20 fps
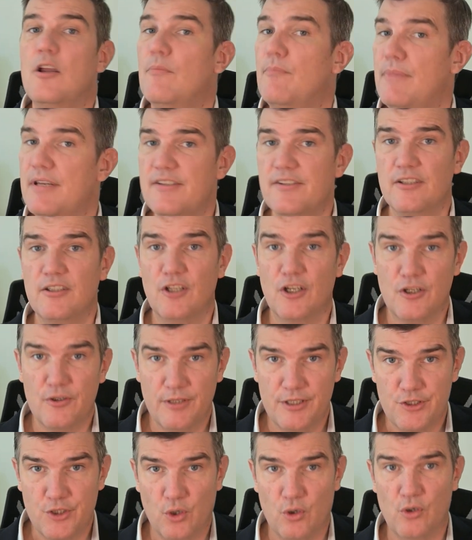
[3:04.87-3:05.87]
Mr.
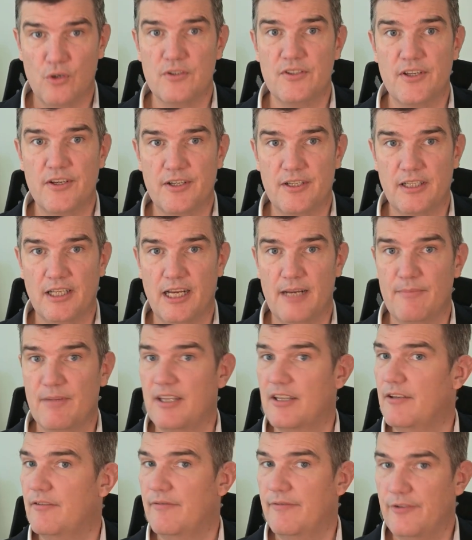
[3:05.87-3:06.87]
Lockridge also claimed
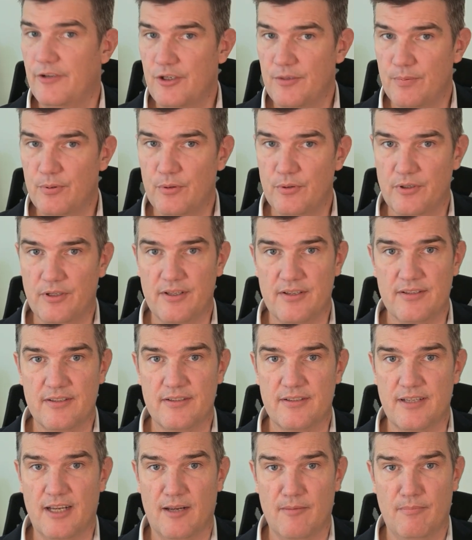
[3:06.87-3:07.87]
that the viewport of the
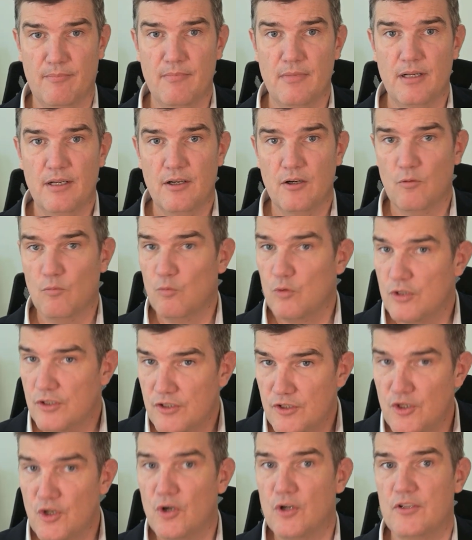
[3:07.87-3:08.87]
sub was
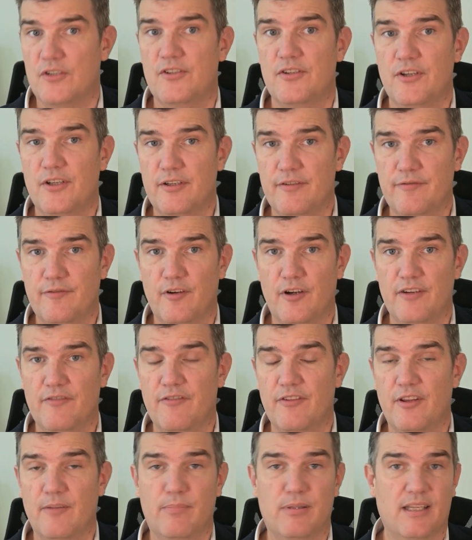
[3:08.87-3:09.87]
not certified
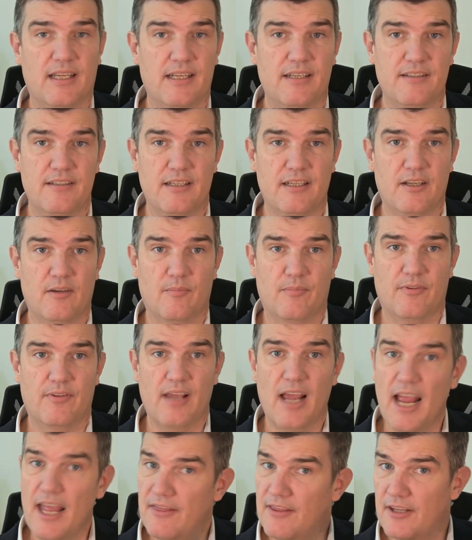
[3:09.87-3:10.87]
for the planned depth,
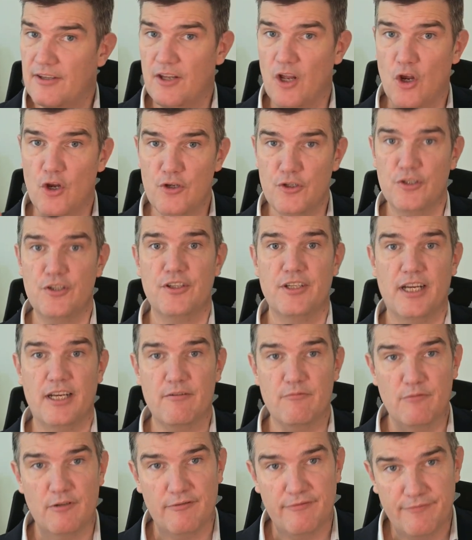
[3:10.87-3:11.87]
and that
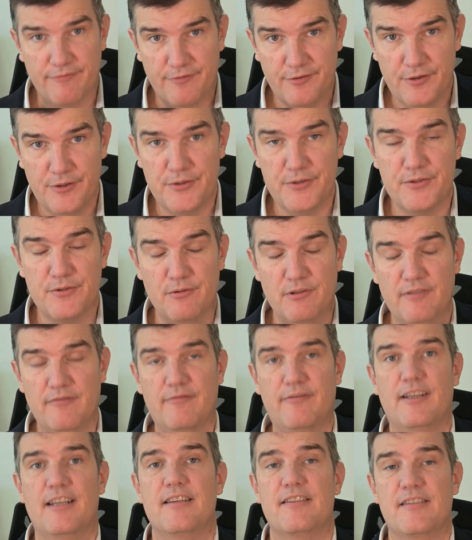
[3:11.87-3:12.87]
OceanGate refused to
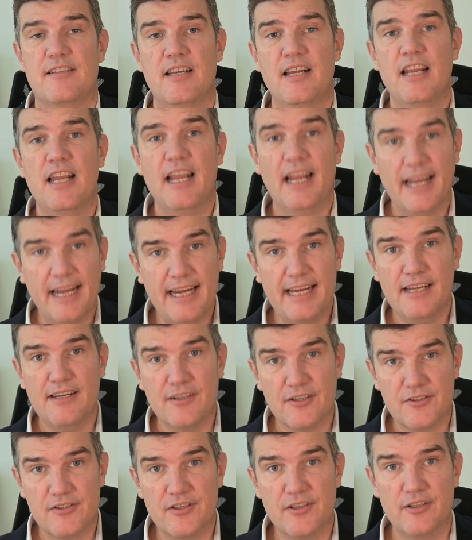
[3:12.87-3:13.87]
invest in
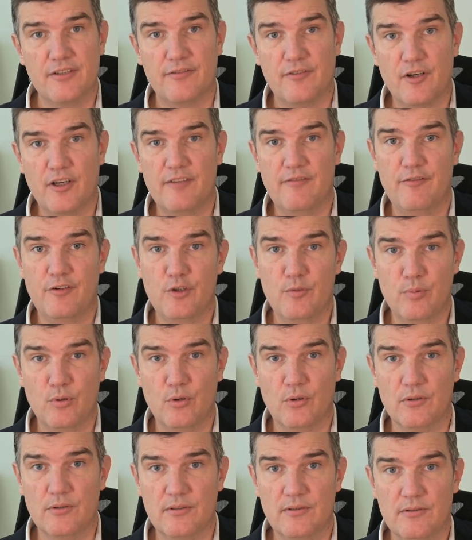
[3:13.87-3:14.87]
a certified
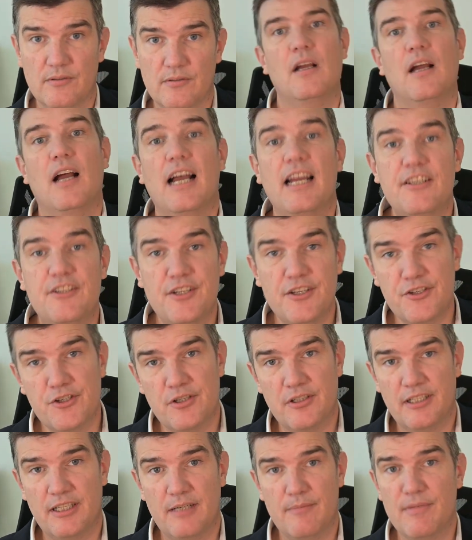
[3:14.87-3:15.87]
viewport.
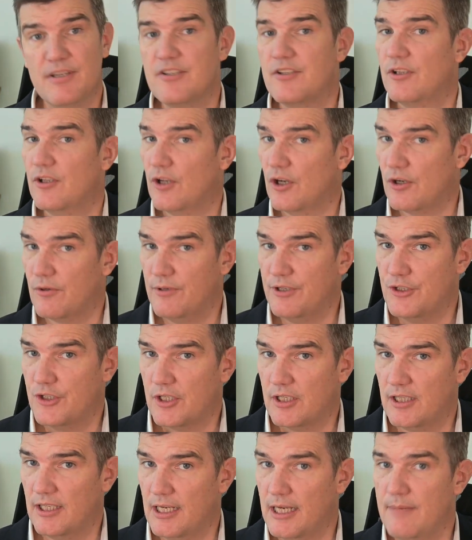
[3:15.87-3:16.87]
Additionally, Mr. Lockridge
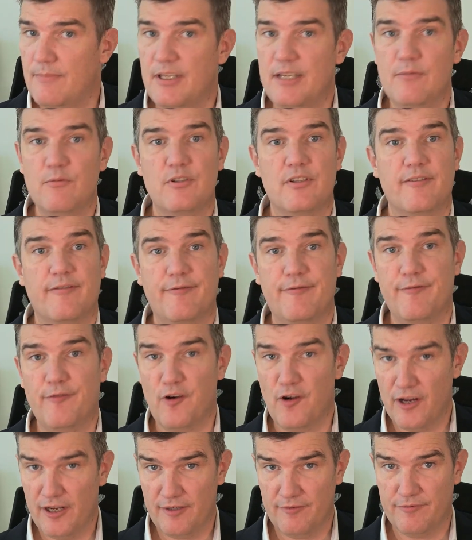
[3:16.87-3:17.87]
claimed he was
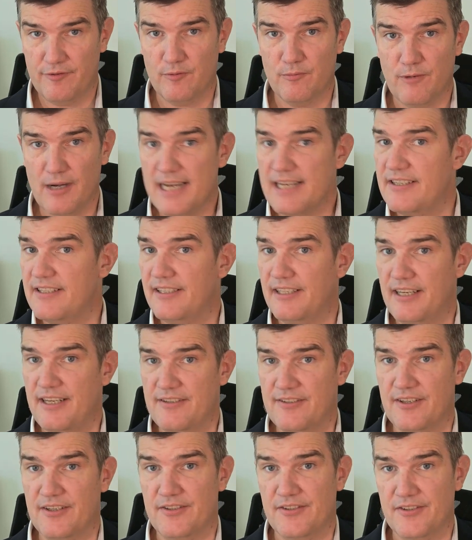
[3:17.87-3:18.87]
fired for raising
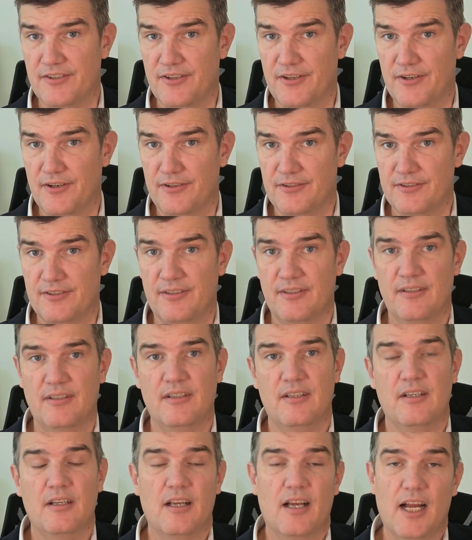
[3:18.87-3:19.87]
these concerns.
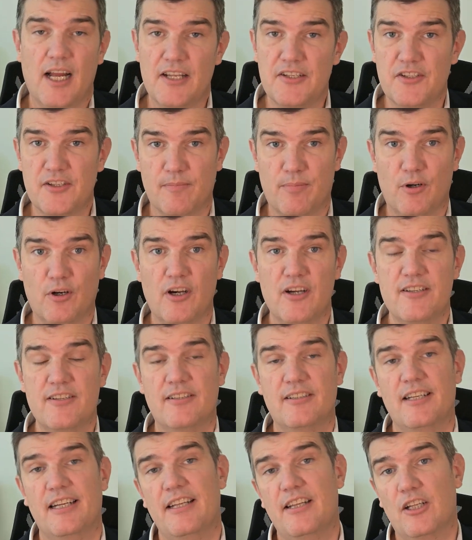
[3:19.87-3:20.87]

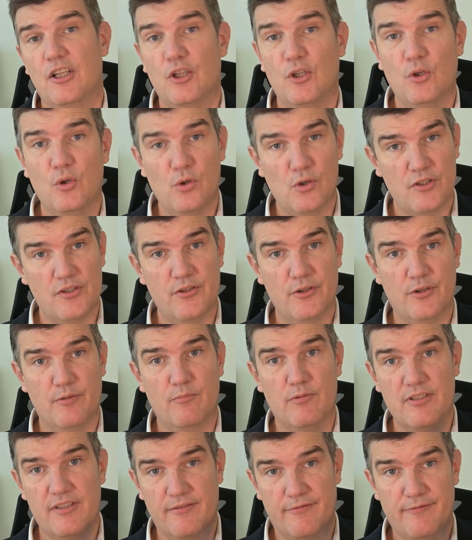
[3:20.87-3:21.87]
Unsurprisingly, the
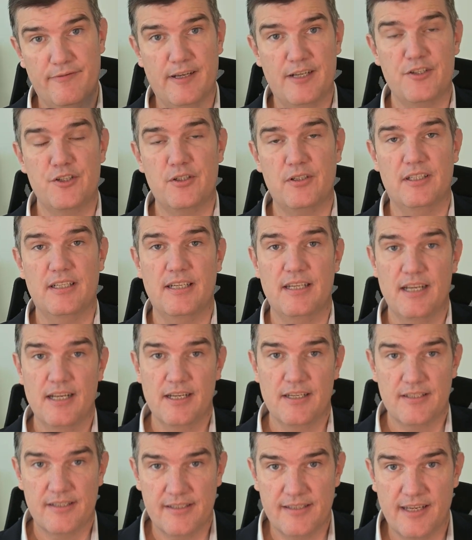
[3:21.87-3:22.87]
lawsuit was eventually
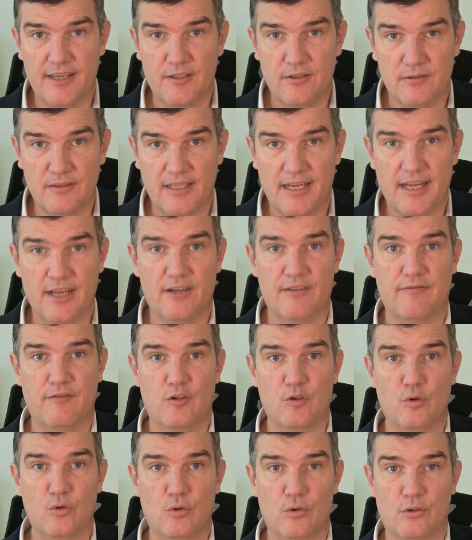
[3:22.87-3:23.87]
settled out of
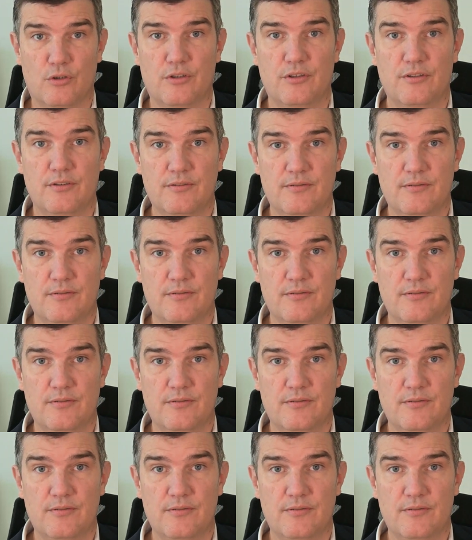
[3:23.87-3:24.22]
court.